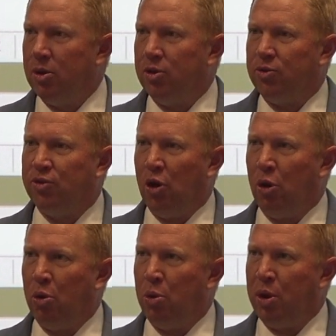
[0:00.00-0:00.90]

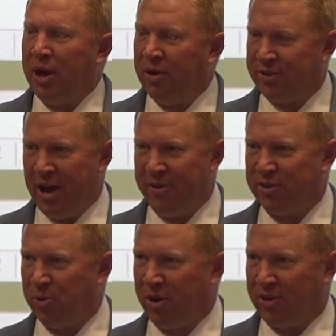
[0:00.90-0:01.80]
So here's how
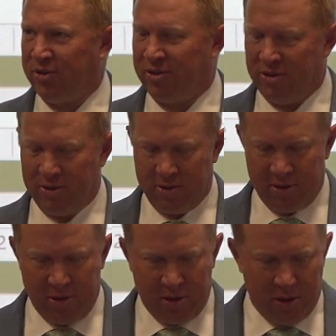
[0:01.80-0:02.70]
this works.
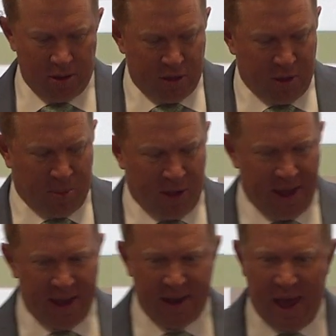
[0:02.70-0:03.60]
The
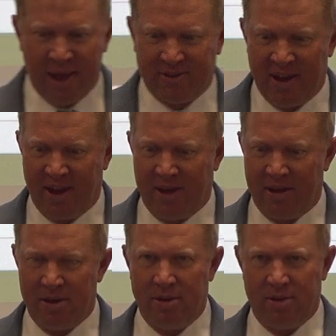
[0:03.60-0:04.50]
plan has a
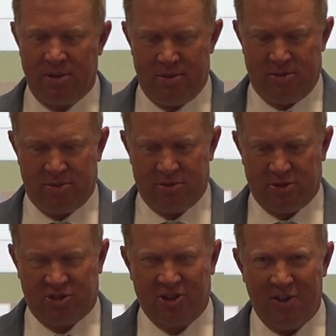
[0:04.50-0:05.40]

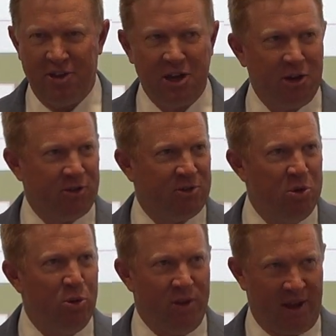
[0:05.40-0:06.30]
7-year
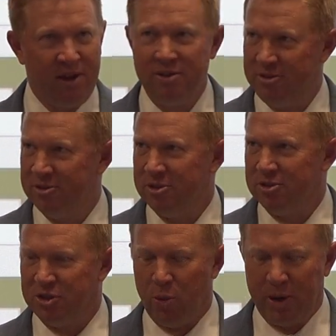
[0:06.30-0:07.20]
smoothing.
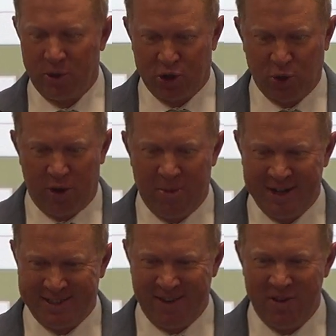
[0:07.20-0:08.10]
So we were short by
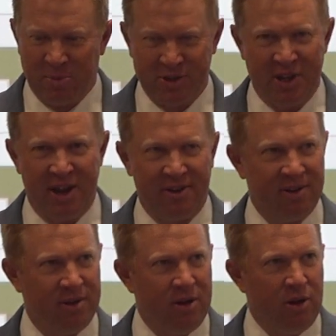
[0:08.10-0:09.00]
7%.
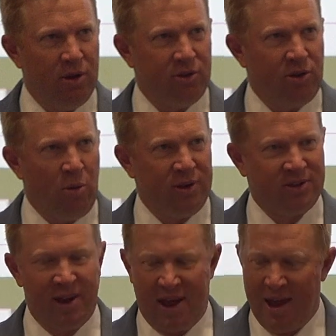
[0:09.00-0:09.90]
So what's
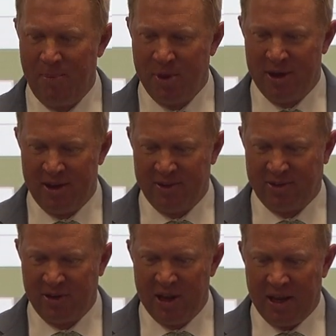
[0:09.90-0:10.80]
going to happen
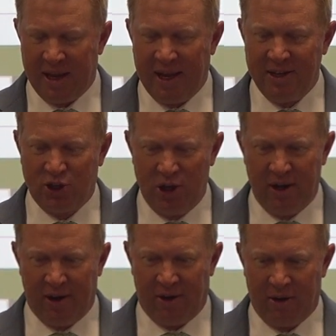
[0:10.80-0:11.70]
is each
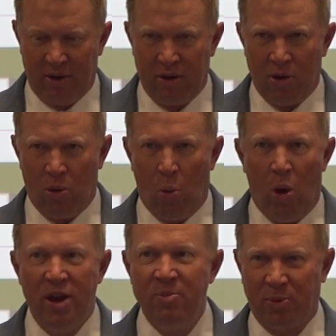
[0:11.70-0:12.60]
year,
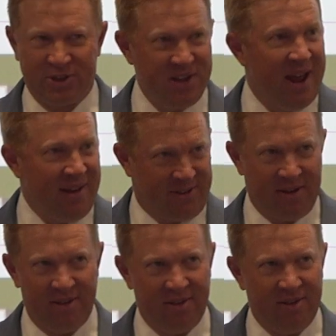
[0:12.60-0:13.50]
1%
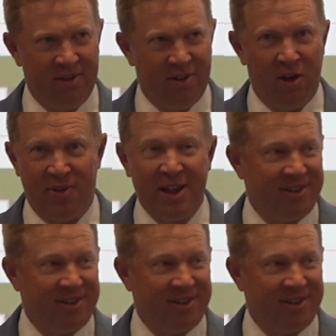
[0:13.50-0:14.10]
of that